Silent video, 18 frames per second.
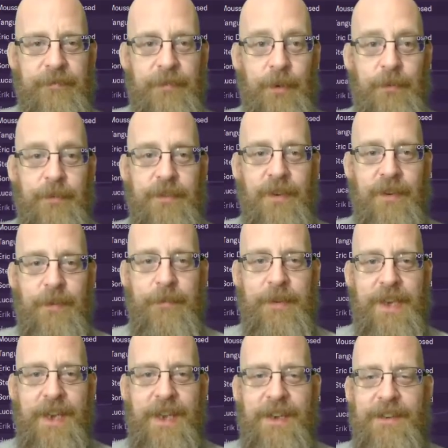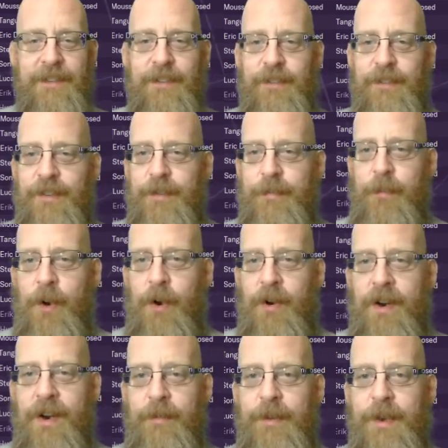Oh, Tottenham again. Lucas
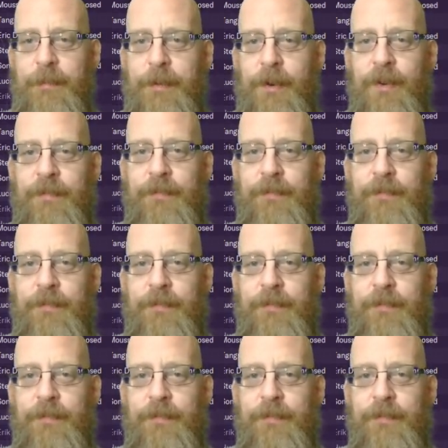Moura with the ball